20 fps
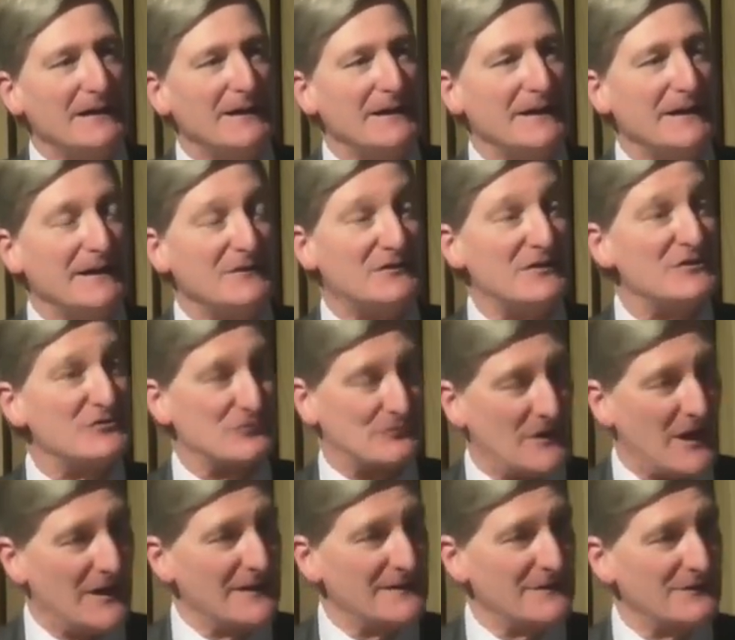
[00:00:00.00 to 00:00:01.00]
It is
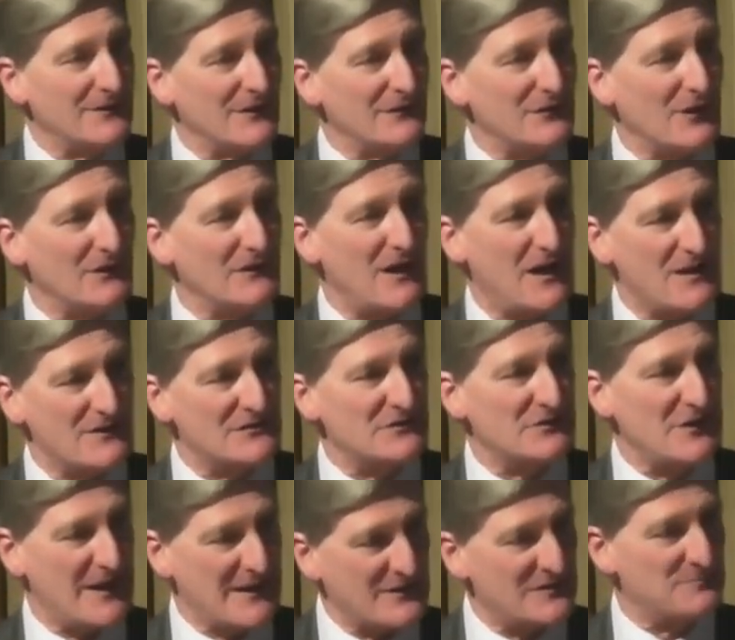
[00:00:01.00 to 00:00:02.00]
right that the last
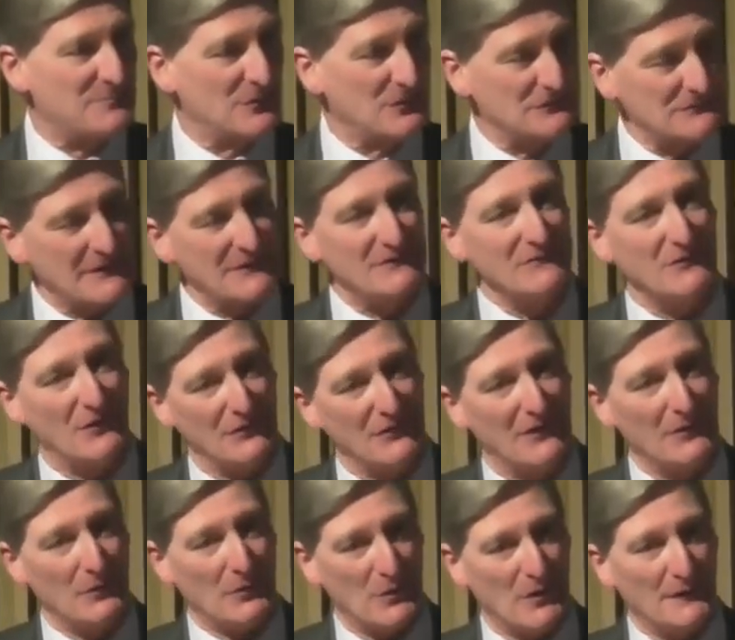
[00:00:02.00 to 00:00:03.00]
textbook written on the
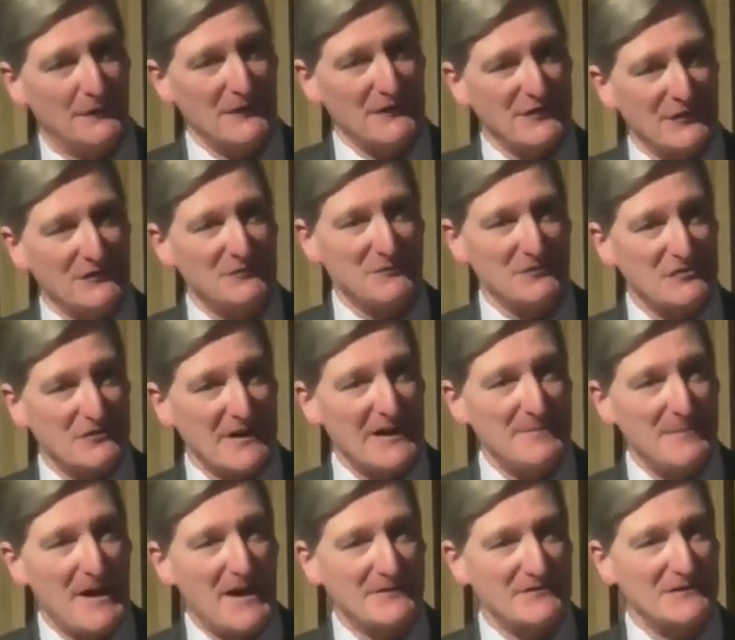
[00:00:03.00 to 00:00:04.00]
law officers, which
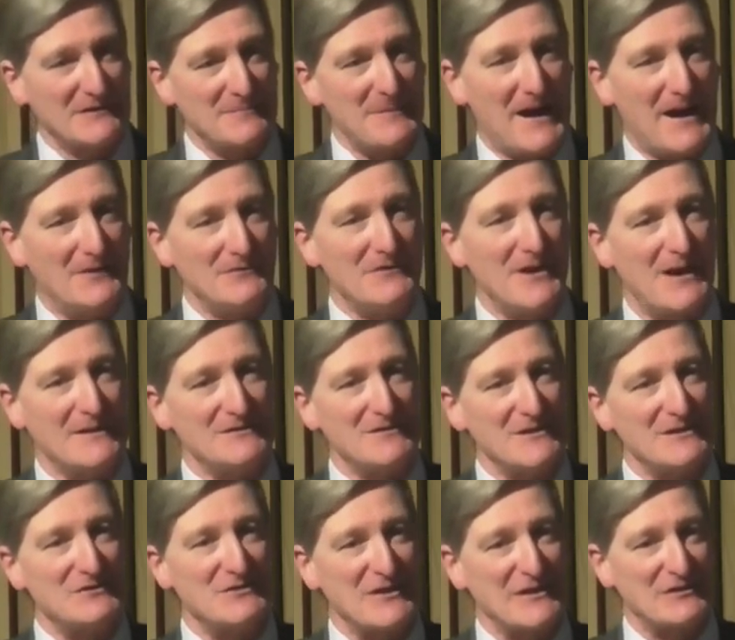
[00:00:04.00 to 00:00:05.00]
came out in about
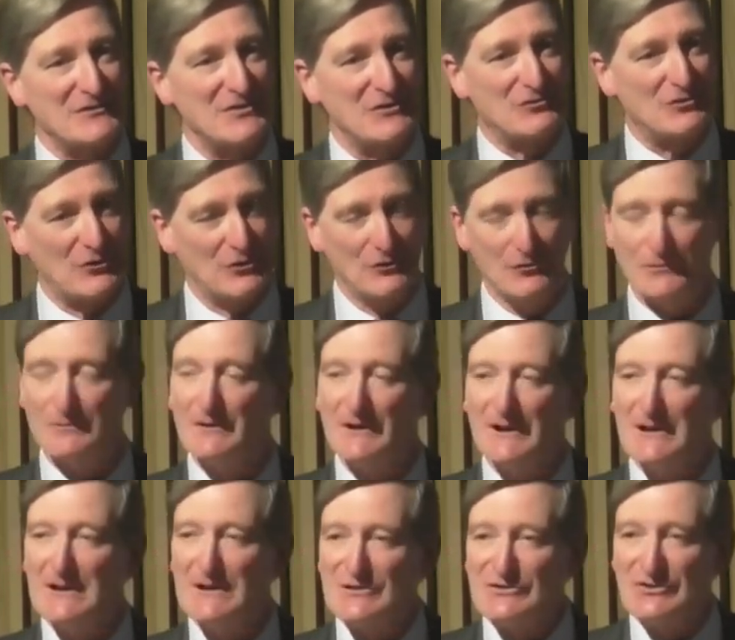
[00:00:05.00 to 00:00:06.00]
1962,
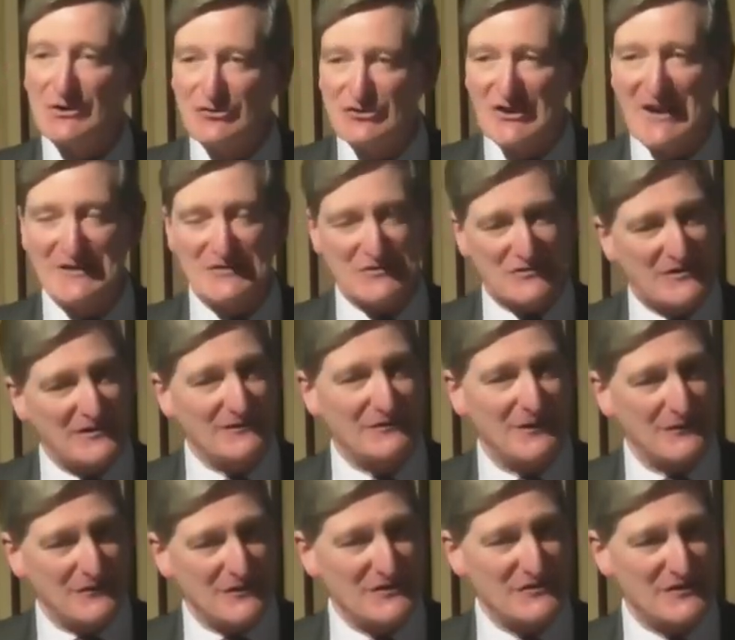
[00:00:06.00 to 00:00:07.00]
suggested
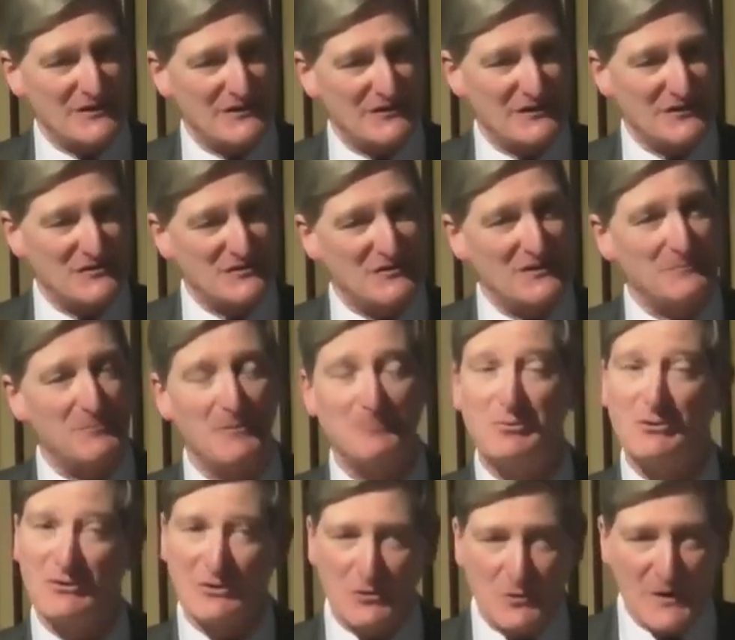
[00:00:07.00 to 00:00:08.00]
that this existed, but
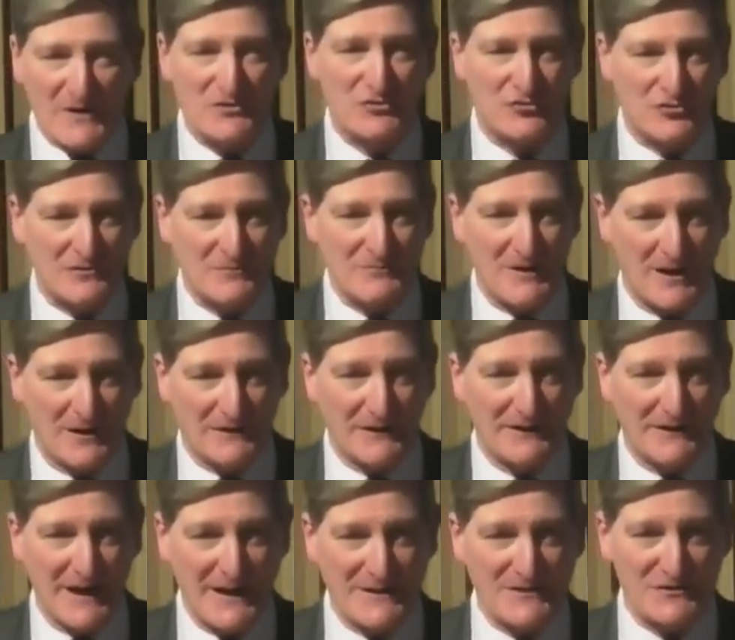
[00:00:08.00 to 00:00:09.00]
put a question mark
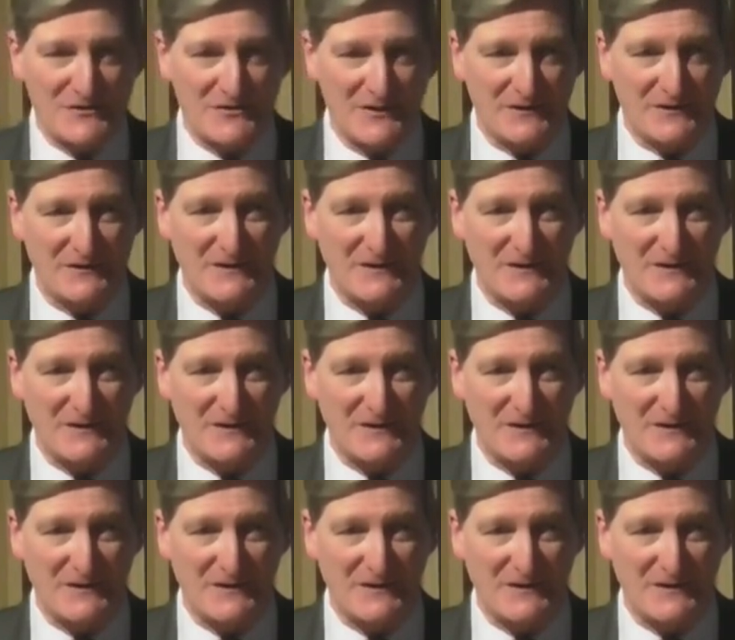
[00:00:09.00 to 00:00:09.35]
against it.